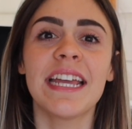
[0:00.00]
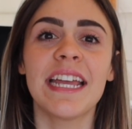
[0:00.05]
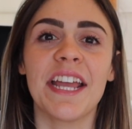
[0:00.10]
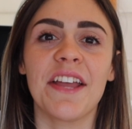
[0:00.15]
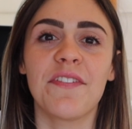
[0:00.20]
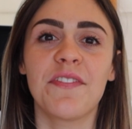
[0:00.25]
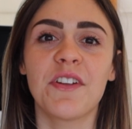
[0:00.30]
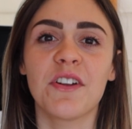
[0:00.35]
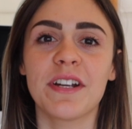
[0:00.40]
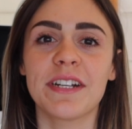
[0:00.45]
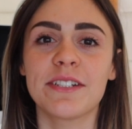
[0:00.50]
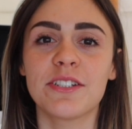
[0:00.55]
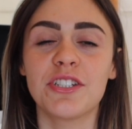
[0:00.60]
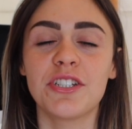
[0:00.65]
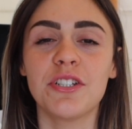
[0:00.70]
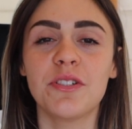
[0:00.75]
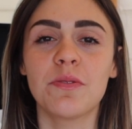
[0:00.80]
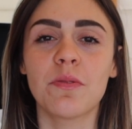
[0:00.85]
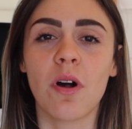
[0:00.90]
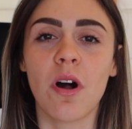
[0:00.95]
If you're
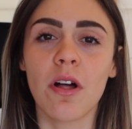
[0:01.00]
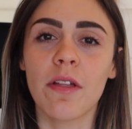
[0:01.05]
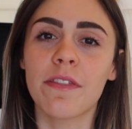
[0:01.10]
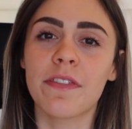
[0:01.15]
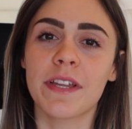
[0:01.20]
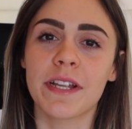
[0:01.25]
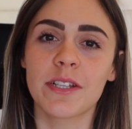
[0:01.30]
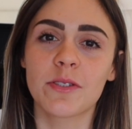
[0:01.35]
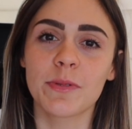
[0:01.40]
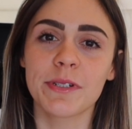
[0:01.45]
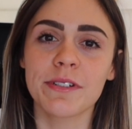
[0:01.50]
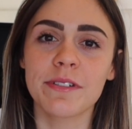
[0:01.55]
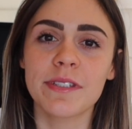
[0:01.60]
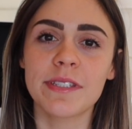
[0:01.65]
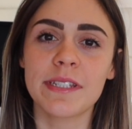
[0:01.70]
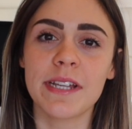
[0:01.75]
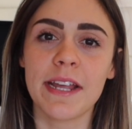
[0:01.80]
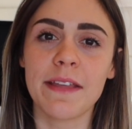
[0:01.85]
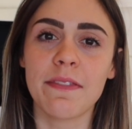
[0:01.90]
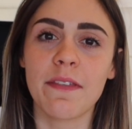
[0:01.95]
into all things real
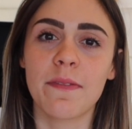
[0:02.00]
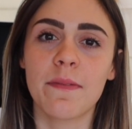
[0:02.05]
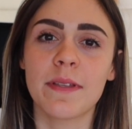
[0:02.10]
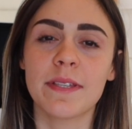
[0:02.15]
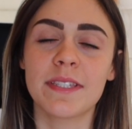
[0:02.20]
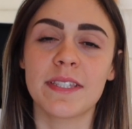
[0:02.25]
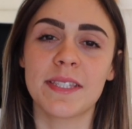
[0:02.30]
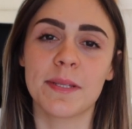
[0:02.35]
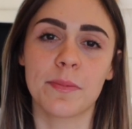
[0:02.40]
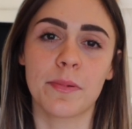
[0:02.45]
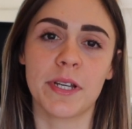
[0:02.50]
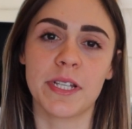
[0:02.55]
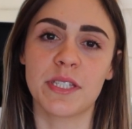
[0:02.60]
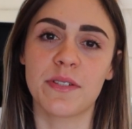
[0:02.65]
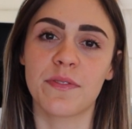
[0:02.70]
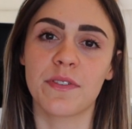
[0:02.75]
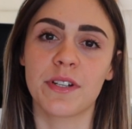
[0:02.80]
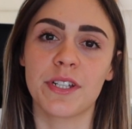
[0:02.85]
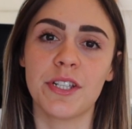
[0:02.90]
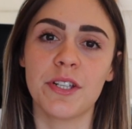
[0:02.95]
estate, then this is the place
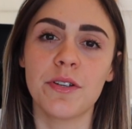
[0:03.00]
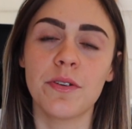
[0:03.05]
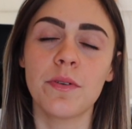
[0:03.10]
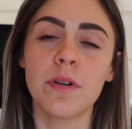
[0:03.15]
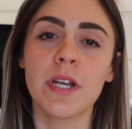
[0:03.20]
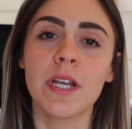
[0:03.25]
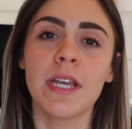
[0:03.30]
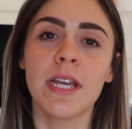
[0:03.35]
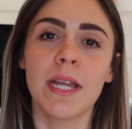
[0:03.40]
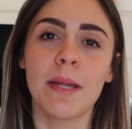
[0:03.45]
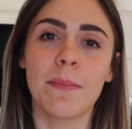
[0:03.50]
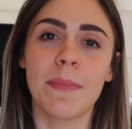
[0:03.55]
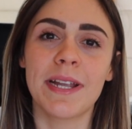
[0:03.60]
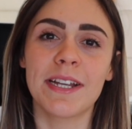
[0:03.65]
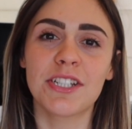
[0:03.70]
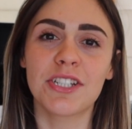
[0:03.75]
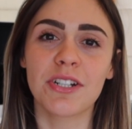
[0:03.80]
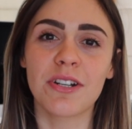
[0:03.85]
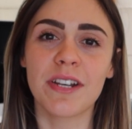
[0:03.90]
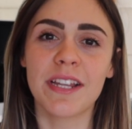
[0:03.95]
for you.
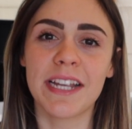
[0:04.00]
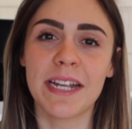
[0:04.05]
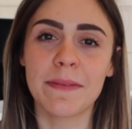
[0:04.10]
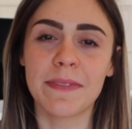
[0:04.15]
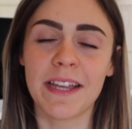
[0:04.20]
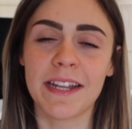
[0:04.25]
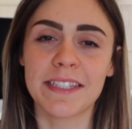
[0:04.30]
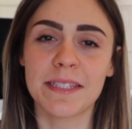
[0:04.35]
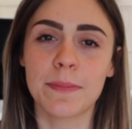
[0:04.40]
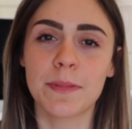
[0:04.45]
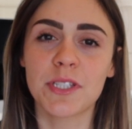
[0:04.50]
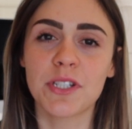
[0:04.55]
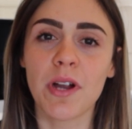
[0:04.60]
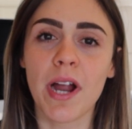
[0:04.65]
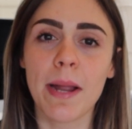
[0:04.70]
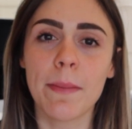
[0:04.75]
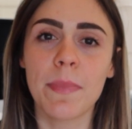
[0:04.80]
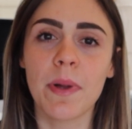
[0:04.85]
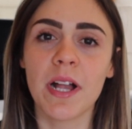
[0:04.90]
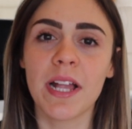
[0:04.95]
Make sure to hit that
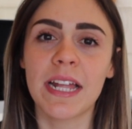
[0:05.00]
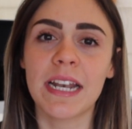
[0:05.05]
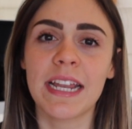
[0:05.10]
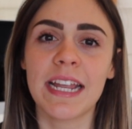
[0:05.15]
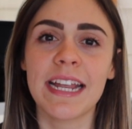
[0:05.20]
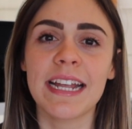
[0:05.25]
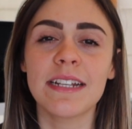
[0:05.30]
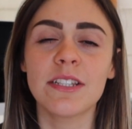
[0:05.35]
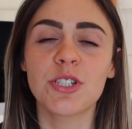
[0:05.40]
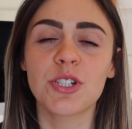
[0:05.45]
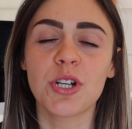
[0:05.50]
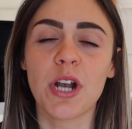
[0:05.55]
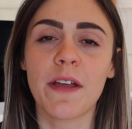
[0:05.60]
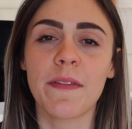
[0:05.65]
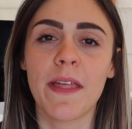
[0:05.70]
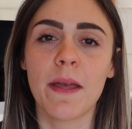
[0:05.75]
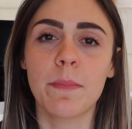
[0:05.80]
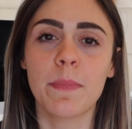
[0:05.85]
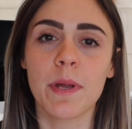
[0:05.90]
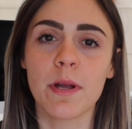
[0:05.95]
subscribe button and turn on
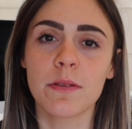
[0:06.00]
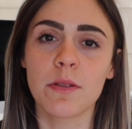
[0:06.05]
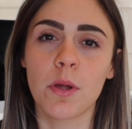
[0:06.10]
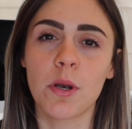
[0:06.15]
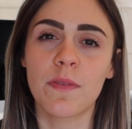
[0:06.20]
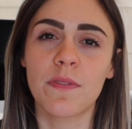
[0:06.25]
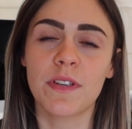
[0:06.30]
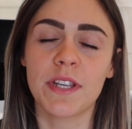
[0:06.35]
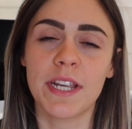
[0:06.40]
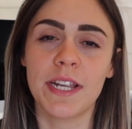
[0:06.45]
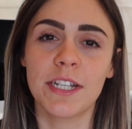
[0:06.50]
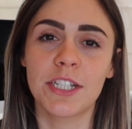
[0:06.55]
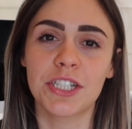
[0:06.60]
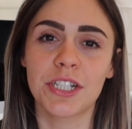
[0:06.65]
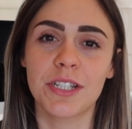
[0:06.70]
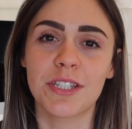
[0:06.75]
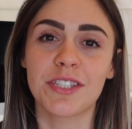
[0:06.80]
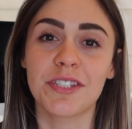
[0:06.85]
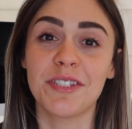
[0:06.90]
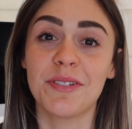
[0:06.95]
that bell
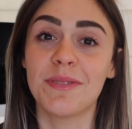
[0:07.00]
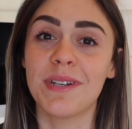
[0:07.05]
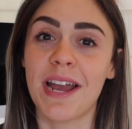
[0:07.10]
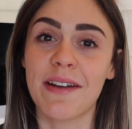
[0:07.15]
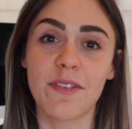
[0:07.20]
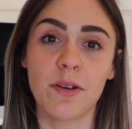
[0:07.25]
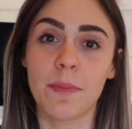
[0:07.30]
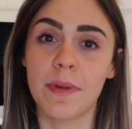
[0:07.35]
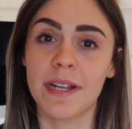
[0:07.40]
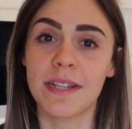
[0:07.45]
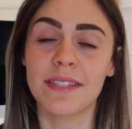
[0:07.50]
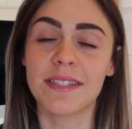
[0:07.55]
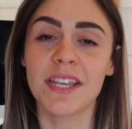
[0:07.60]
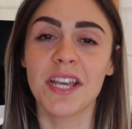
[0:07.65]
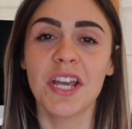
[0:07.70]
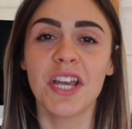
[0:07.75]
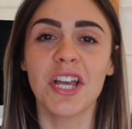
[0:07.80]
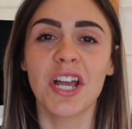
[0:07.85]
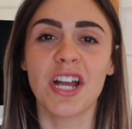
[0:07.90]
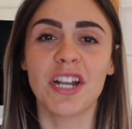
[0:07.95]
notification so you never miss
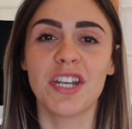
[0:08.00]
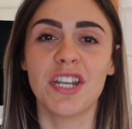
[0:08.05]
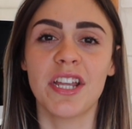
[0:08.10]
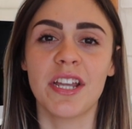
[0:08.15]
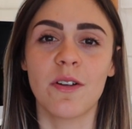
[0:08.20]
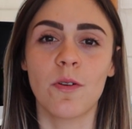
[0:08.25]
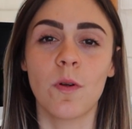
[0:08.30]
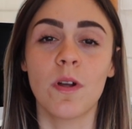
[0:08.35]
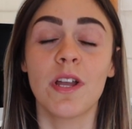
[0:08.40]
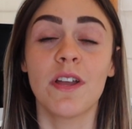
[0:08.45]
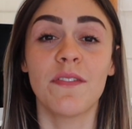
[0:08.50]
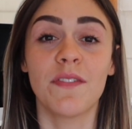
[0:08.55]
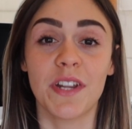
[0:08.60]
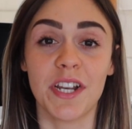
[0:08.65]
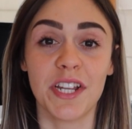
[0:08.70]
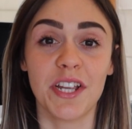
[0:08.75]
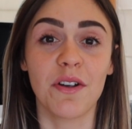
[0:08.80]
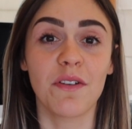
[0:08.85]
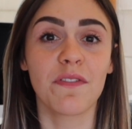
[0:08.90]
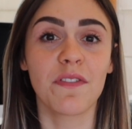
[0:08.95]
a new
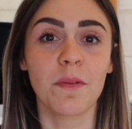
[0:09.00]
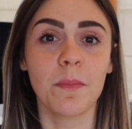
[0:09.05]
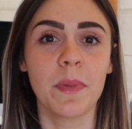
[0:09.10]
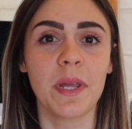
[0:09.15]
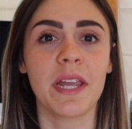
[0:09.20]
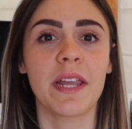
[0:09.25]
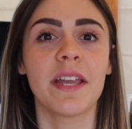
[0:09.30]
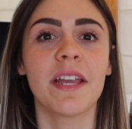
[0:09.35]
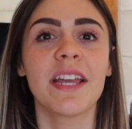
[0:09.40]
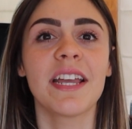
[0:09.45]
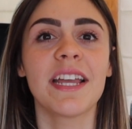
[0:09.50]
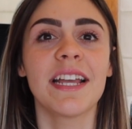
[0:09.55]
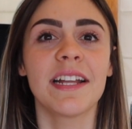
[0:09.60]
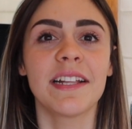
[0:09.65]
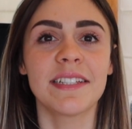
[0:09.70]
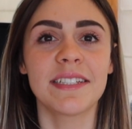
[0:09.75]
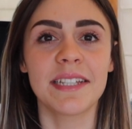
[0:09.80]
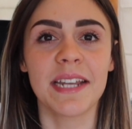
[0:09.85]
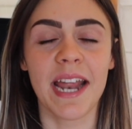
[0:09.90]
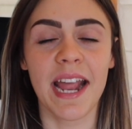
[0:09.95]
video from me.
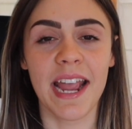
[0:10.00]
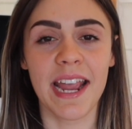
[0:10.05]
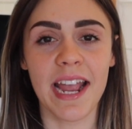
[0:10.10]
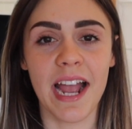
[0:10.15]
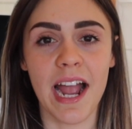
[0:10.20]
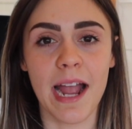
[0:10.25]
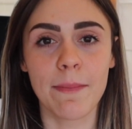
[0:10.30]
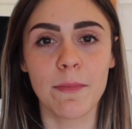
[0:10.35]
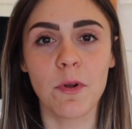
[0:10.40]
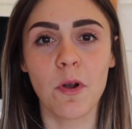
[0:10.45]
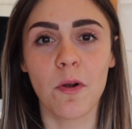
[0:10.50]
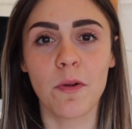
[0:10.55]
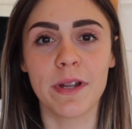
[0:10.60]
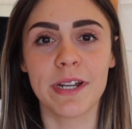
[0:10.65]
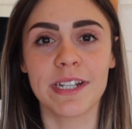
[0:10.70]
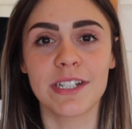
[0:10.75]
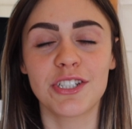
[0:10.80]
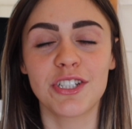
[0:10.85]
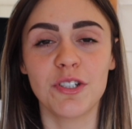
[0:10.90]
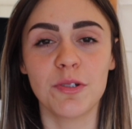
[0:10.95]
Today I'm
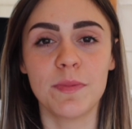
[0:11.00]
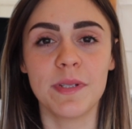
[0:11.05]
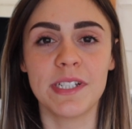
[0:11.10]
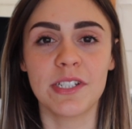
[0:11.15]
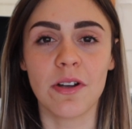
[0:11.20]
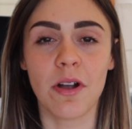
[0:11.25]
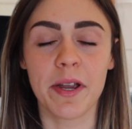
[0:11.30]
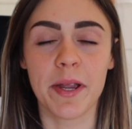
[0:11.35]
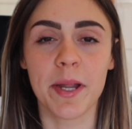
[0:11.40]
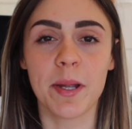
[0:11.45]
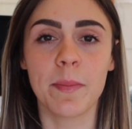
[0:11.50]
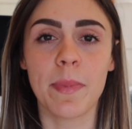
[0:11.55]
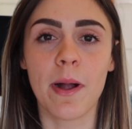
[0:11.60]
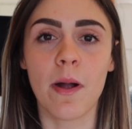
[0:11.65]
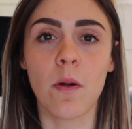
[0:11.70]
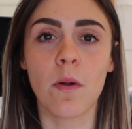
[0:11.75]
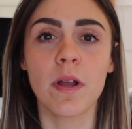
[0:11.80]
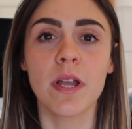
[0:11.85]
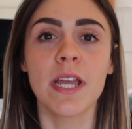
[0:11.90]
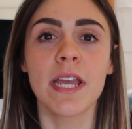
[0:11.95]
going to be talking
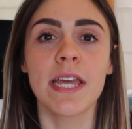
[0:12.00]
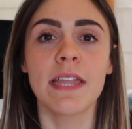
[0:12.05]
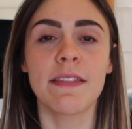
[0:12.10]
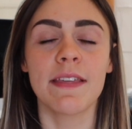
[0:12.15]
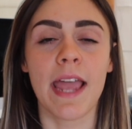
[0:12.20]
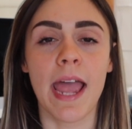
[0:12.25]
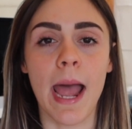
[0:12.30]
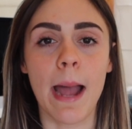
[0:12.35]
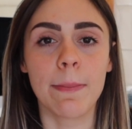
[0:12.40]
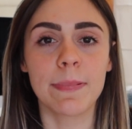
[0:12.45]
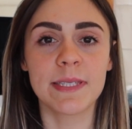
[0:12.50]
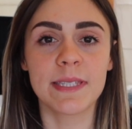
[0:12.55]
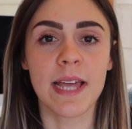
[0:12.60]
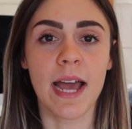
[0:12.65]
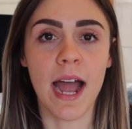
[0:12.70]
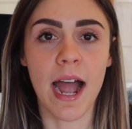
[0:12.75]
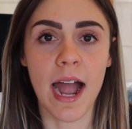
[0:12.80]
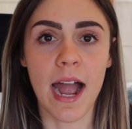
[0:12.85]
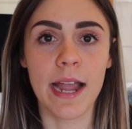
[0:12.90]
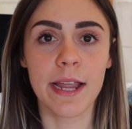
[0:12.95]
about the apps
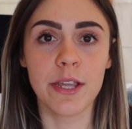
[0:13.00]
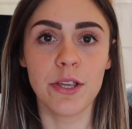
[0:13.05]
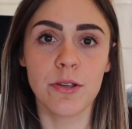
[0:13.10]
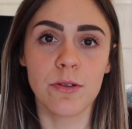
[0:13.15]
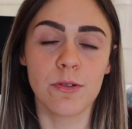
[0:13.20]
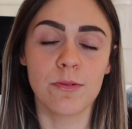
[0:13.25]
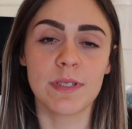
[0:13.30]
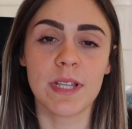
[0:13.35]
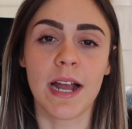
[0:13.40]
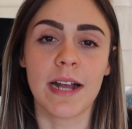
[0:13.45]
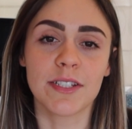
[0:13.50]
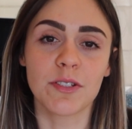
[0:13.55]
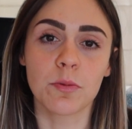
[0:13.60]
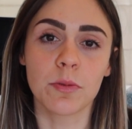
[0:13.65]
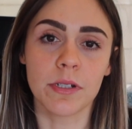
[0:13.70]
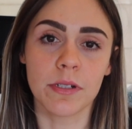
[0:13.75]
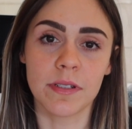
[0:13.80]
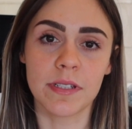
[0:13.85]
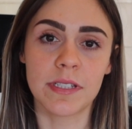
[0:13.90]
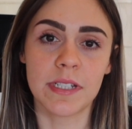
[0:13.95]
that I use as a
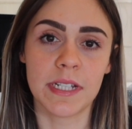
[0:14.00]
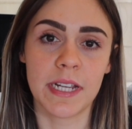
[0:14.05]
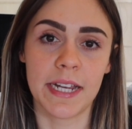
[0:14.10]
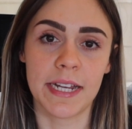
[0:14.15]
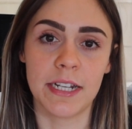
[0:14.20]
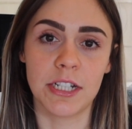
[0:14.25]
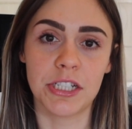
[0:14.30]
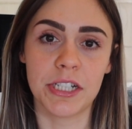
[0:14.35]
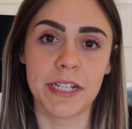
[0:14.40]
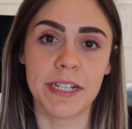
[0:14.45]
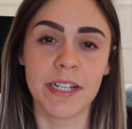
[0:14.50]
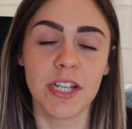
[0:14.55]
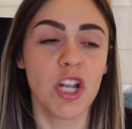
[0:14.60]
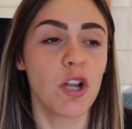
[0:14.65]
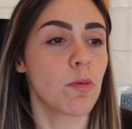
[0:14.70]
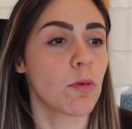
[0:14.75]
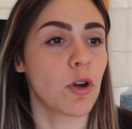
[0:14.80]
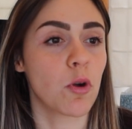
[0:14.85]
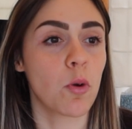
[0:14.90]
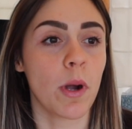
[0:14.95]
real estate
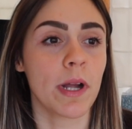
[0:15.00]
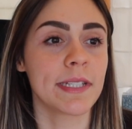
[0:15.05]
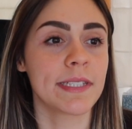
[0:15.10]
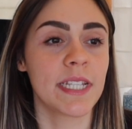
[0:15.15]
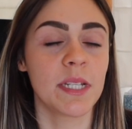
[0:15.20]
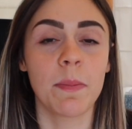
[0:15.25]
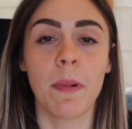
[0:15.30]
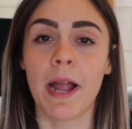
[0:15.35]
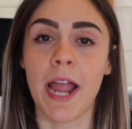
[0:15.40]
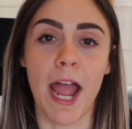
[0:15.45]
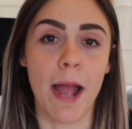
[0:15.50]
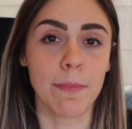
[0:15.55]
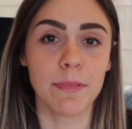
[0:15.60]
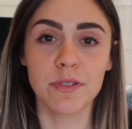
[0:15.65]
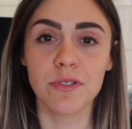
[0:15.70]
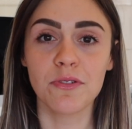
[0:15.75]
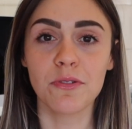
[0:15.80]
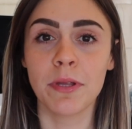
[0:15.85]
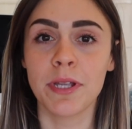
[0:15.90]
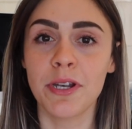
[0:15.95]
agent, requested by
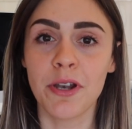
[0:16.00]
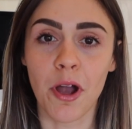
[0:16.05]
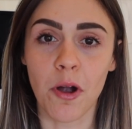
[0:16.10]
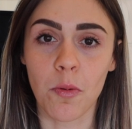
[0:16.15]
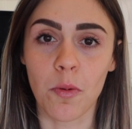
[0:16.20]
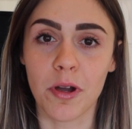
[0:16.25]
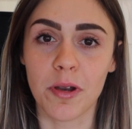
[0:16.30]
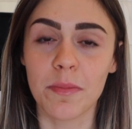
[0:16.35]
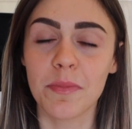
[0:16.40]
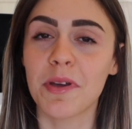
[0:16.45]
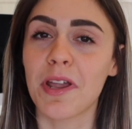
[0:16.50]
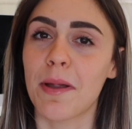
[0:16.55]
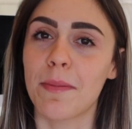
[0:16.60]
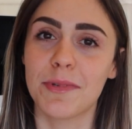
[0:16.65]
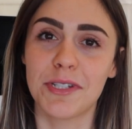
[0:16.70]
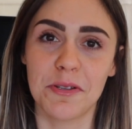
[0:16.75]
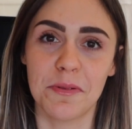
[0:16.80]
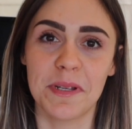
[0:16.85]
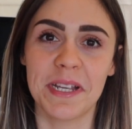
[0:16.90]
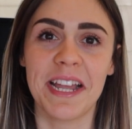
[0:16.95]
absolutely no one, but I'm
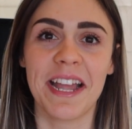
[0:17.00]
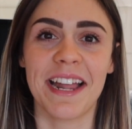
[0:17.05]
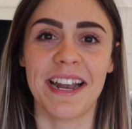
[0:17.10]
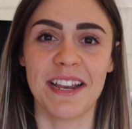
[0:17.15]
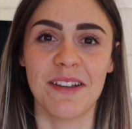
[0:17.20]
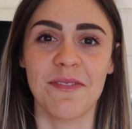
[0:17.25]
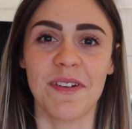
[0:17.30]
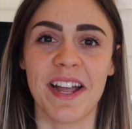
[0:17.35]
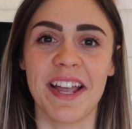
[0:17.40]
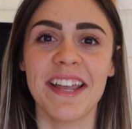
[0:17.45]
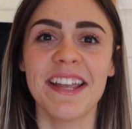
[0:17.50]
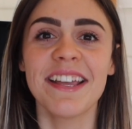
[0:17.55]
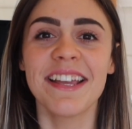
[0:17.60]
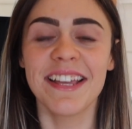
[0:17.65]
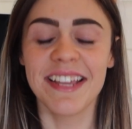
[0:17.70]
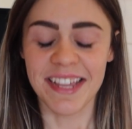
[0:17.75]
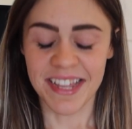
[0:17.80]
doing it anyway.